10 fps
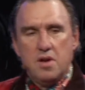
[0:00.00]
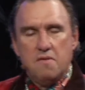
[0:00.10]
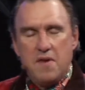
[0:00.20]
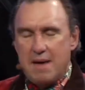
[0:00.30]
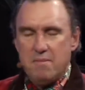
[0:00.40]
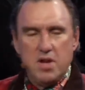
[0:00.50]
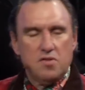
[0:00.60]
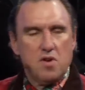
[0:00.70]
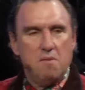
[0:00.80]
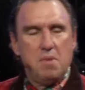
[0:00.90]
Five minutes
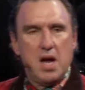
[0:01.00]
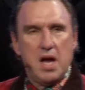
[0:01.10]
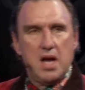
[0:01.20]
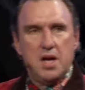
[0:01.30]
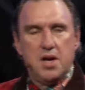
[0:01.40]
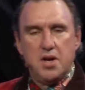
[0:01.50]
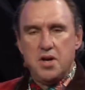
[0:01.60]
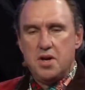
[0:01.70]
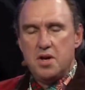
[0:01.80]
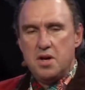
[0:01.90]
go by,
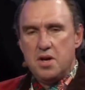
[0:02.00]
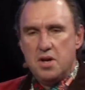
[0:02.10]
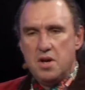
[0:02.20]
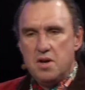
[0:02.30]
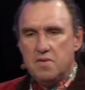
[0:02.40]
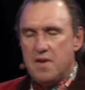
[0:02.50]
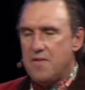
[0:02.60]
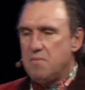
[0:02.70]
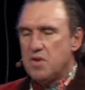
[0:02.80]
seven